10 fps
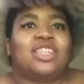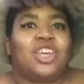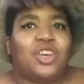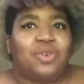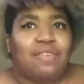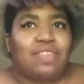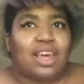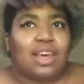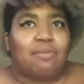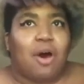Two of
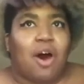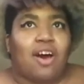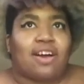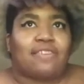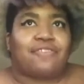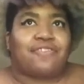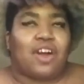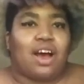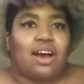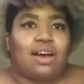them are
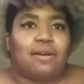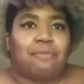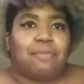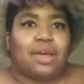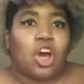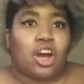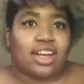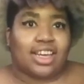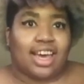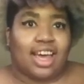from
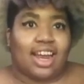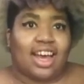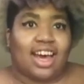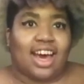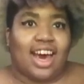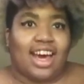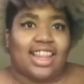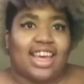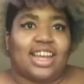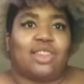Target.
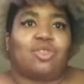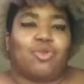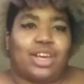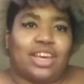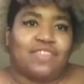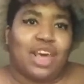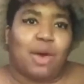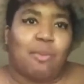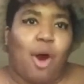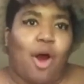And then three of
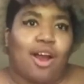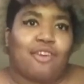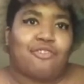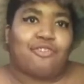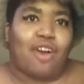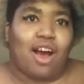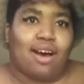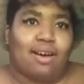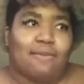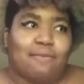them are
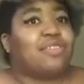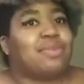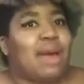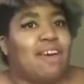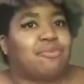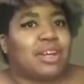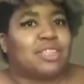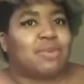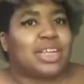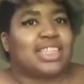from Half
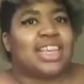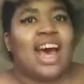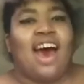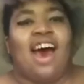Price Books.